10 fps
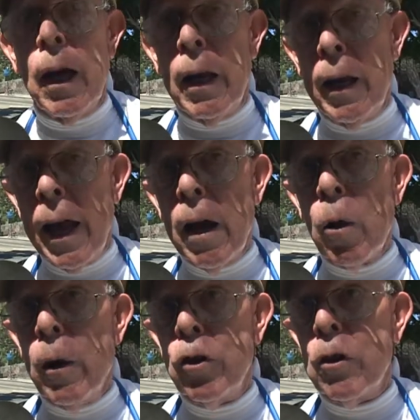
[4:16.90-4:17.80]
And
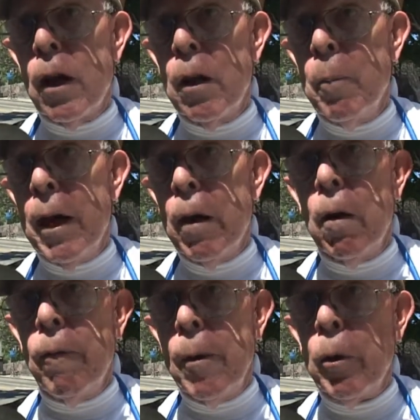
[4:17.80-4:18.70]
now it's not a
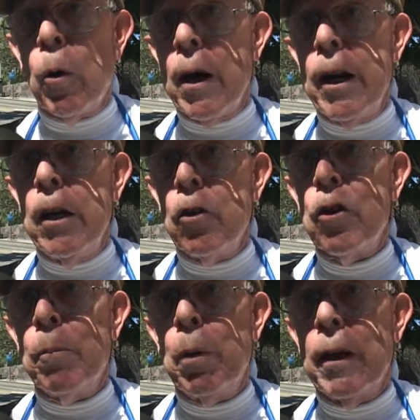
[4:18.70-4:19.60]
matter of
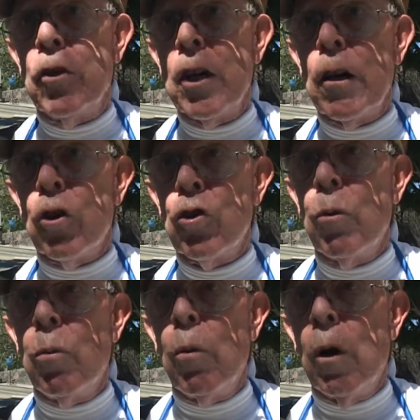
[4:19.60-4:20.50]
immigrating someplace else.